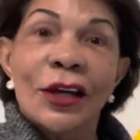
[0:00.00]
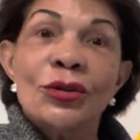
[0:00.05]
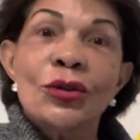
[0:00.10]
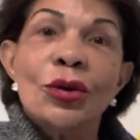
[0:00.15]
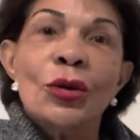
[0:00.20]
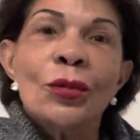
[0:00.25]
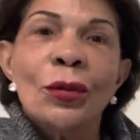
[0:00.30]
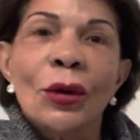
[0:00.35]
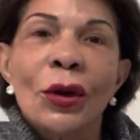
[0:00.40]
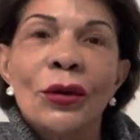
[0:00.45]

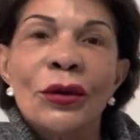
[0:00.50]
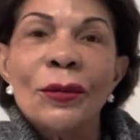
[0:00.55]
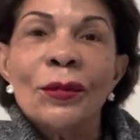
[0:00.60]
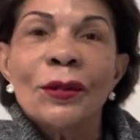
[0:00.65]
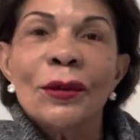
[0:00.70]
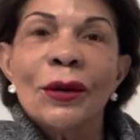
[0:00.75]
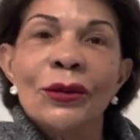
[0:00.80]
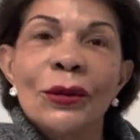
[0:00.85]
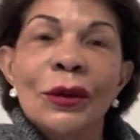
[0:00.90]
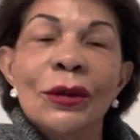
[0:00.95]
Your body
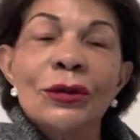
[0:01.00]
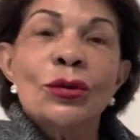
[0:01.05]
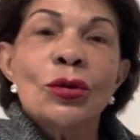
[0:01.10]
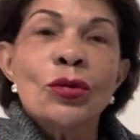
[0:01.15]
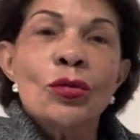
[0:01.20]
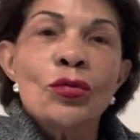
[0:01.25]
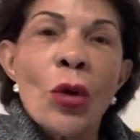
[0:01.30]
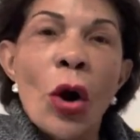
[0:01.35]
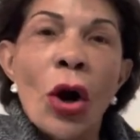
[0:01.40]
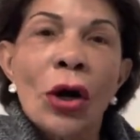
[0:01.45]
produces
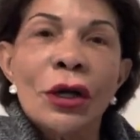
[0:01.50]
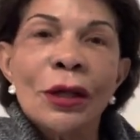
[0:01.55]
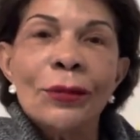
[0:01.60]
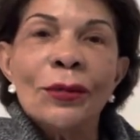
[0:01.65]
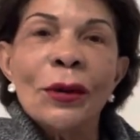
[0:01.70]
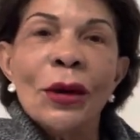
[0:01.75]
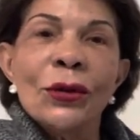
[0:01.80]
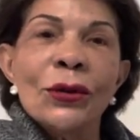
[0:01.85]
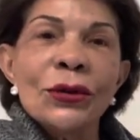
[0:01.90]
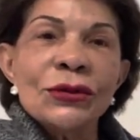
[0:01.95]

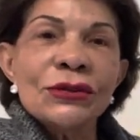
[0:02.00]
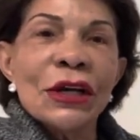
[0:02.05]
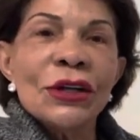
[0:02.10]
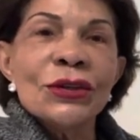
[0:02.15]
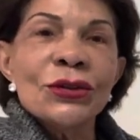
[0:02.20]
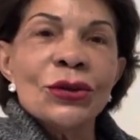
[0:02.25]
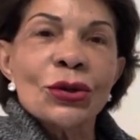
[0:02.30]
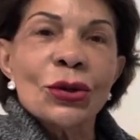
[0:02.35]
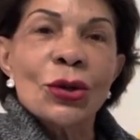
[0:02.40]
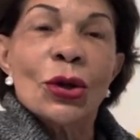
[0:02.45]

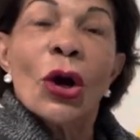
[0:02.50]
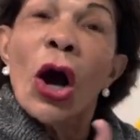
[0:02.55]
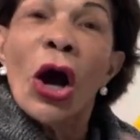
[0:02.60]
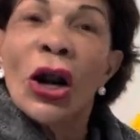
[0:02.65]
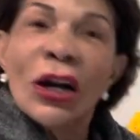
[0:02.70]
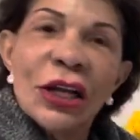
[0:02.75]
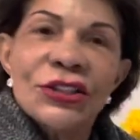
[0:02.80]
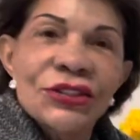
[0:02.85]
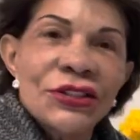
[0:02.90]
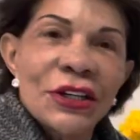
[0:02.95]
your
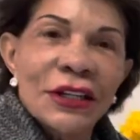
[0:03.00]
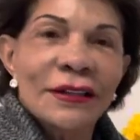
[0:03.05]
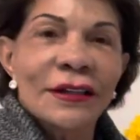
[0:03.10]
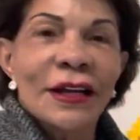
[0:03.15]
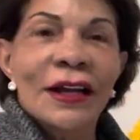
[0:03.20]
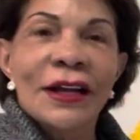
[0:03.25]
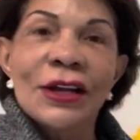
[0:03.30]
collagen.